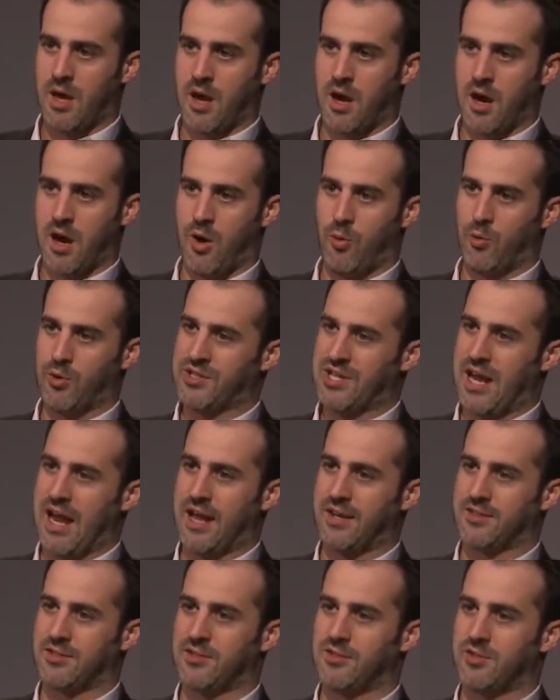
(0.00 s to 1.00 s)
uh, which
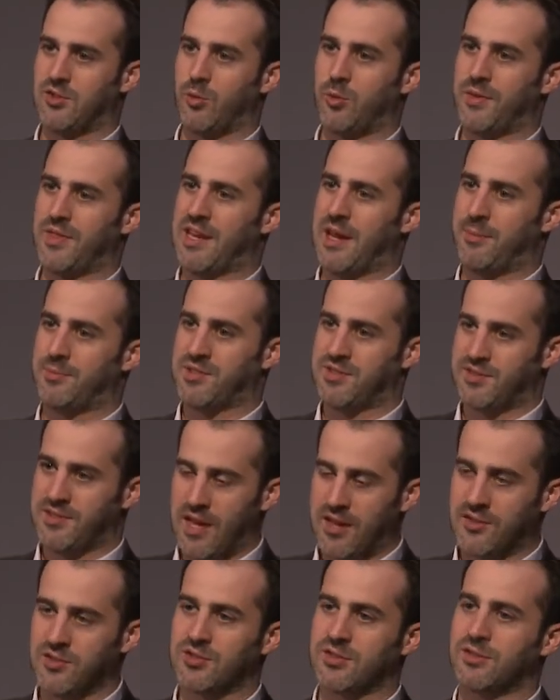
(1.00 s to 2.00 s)
had to do with an
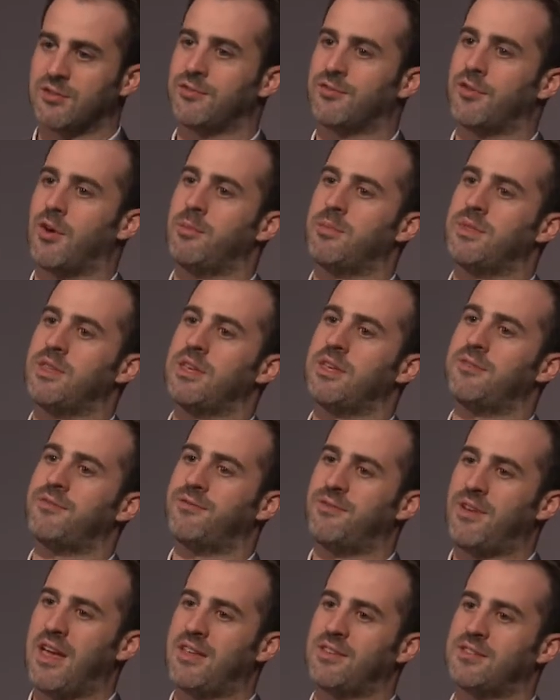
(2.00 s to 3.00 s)
abstention from the
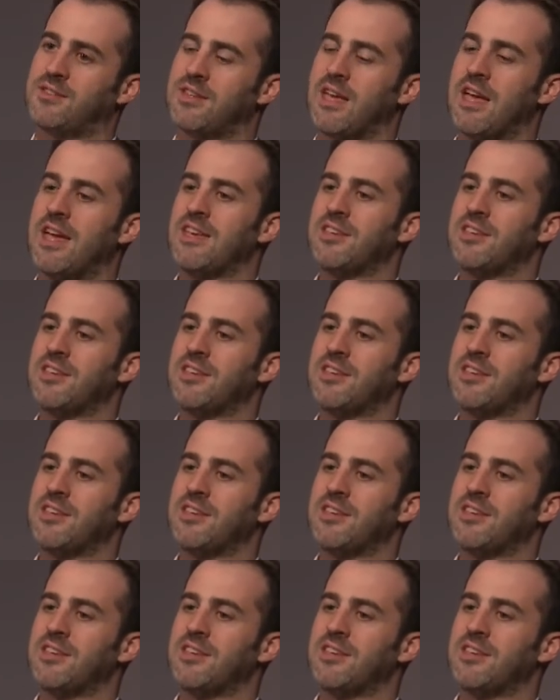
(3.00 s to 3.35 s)
Fed's